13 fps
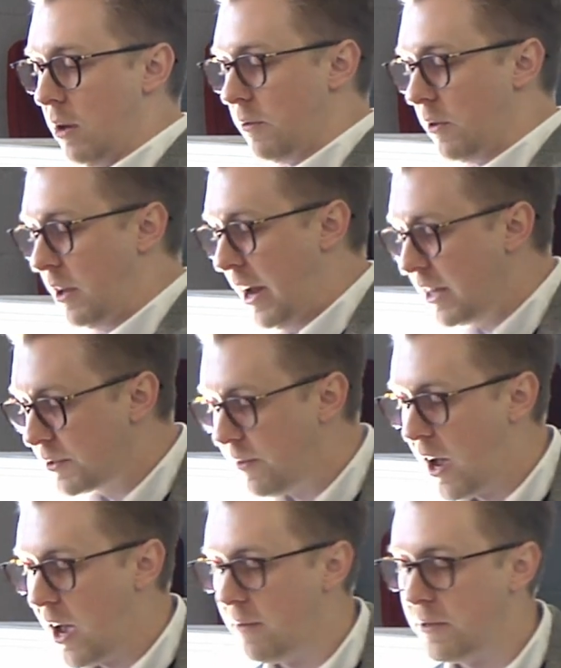For the next
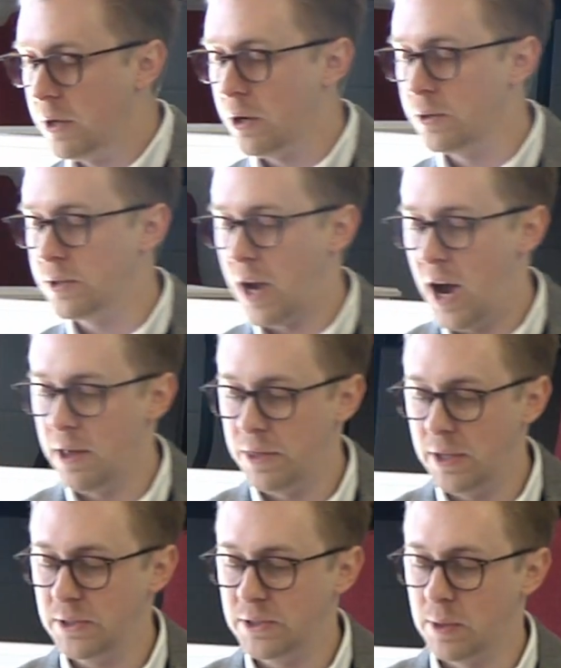5 years, I
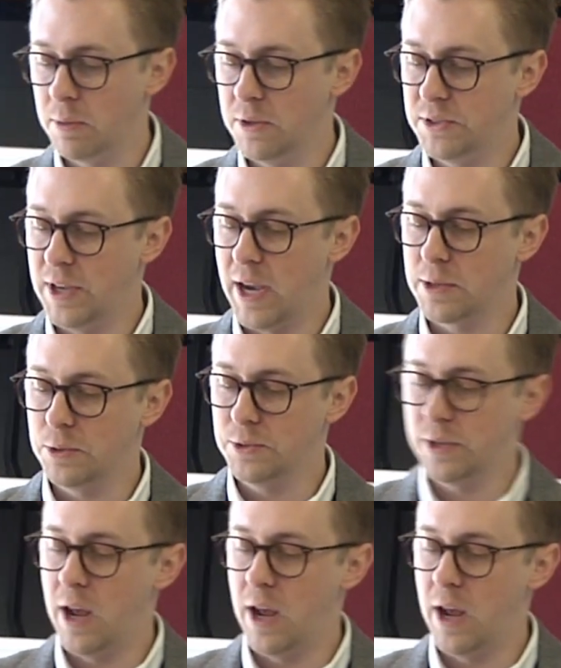think some of the sectors